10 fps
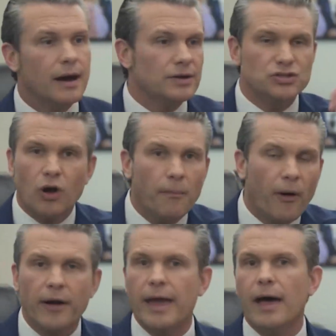Sean
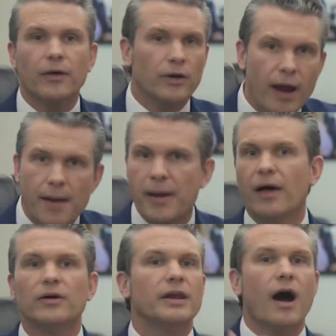Parnell and Graham
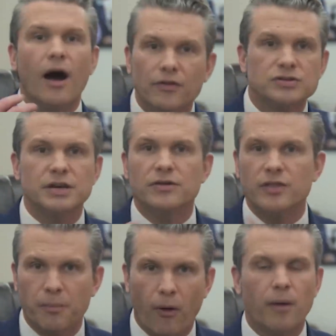Allen and others here in
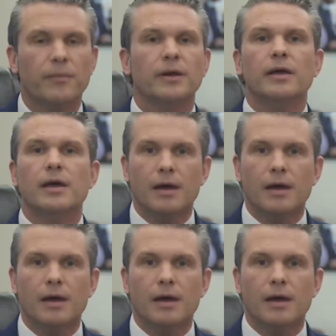the department